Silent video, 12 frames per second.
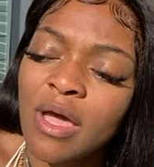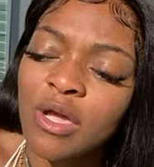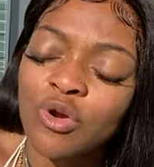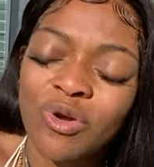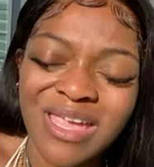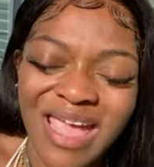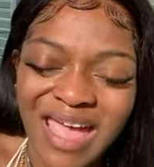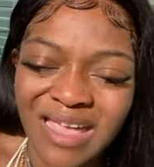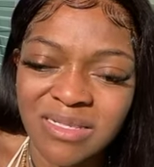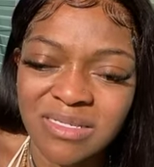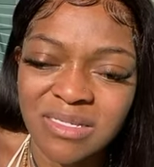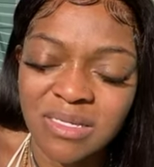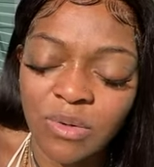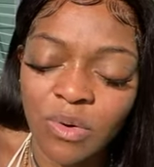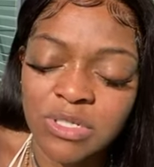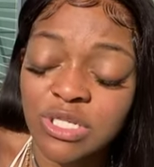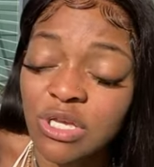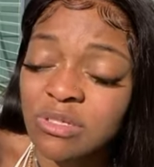create,
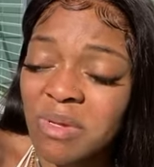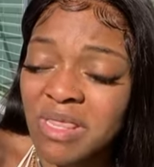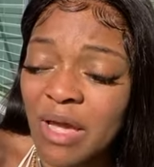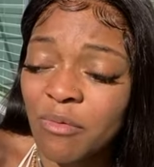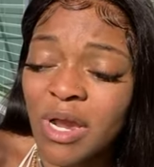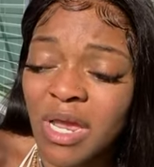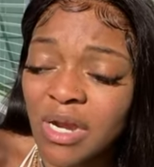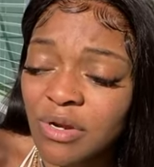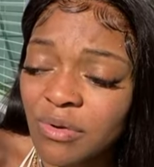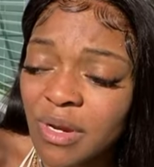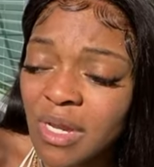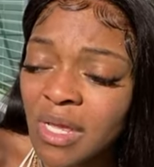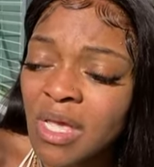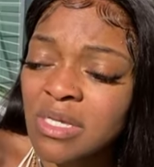or excuse me, that will hinder it.